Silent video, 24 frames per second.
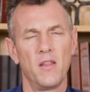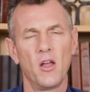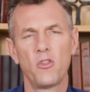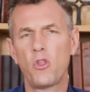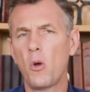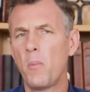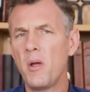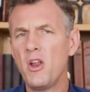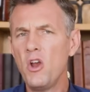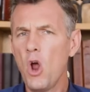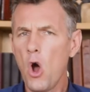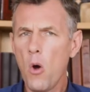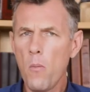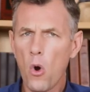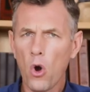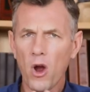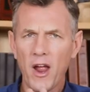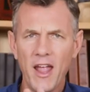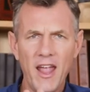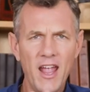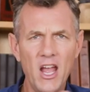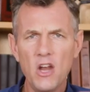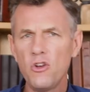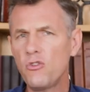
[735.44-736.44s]
That there'll be no
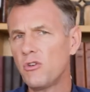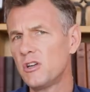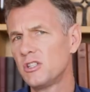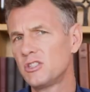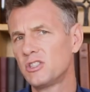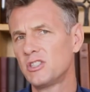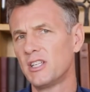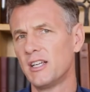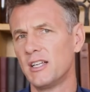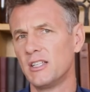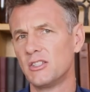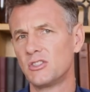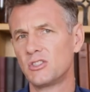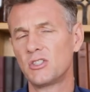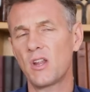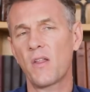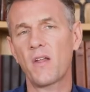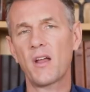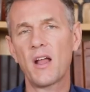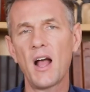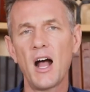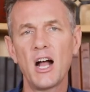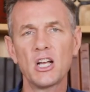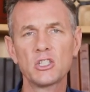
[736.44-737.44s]
more hindrances
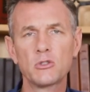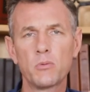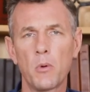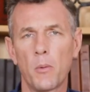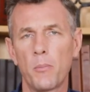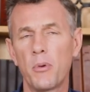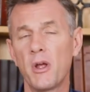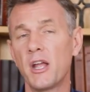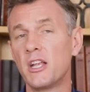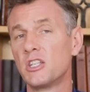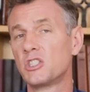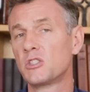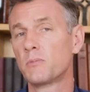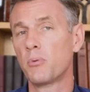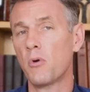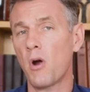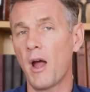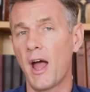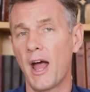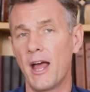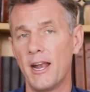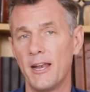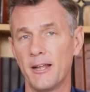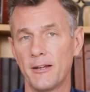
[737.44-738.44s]
to the gospel being
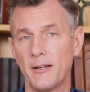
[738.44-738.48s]
spread.